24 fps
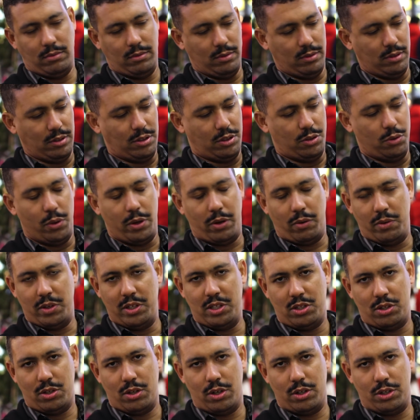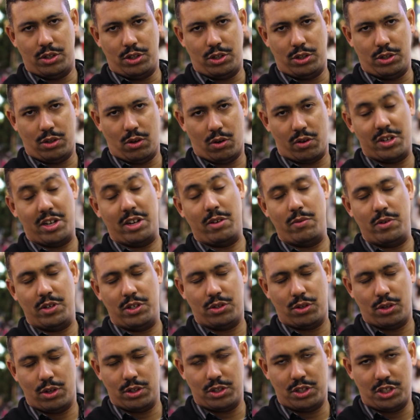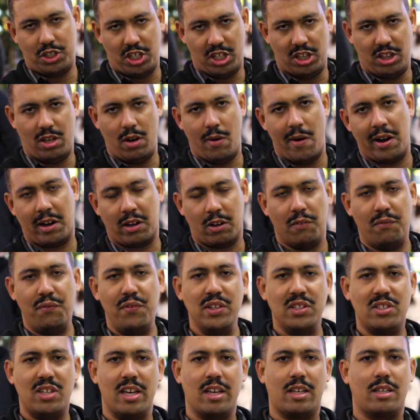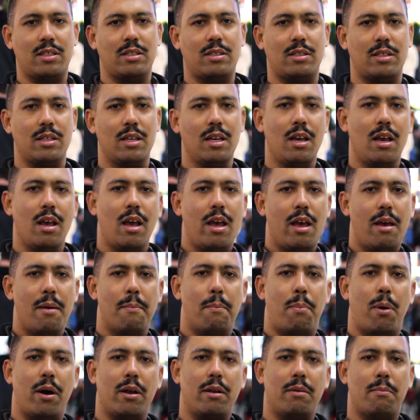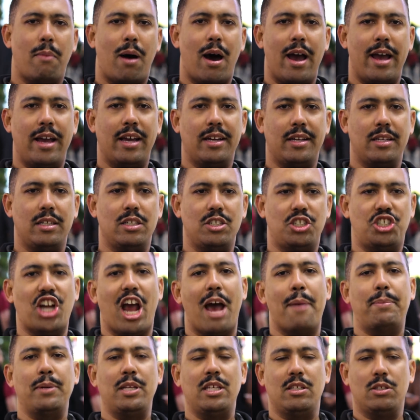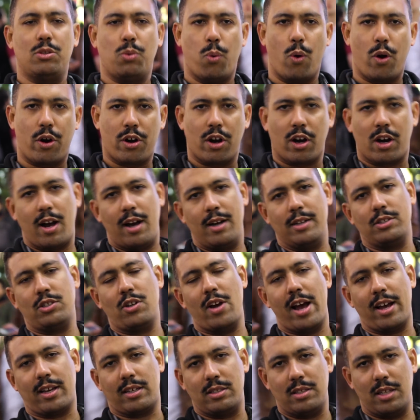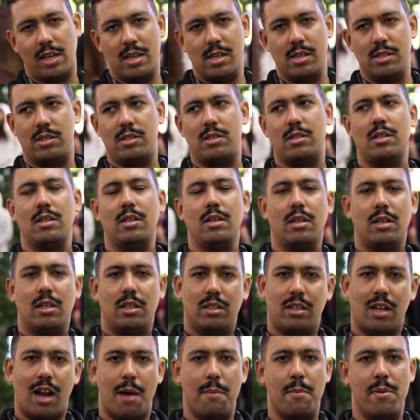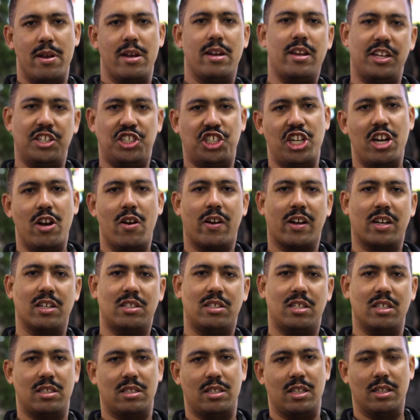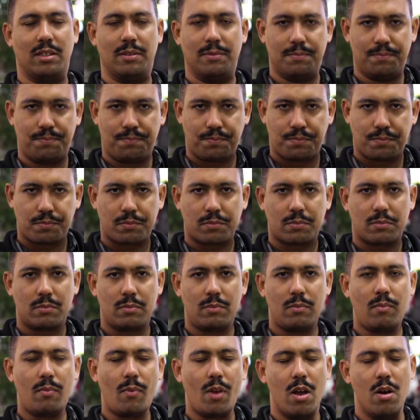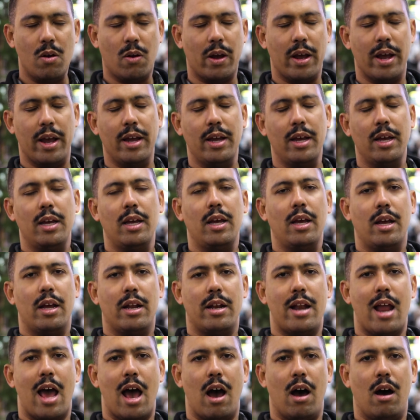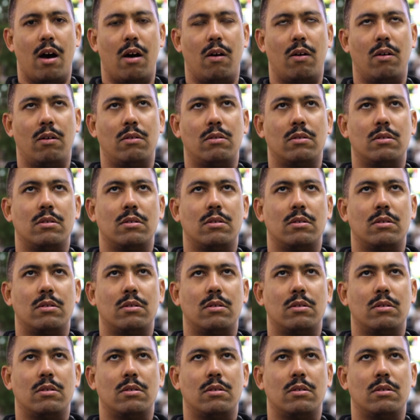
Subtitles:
and doing research, or did research in theoretical physics, but my Japanese worker contract says that I'm an engineering assistant. Okay, now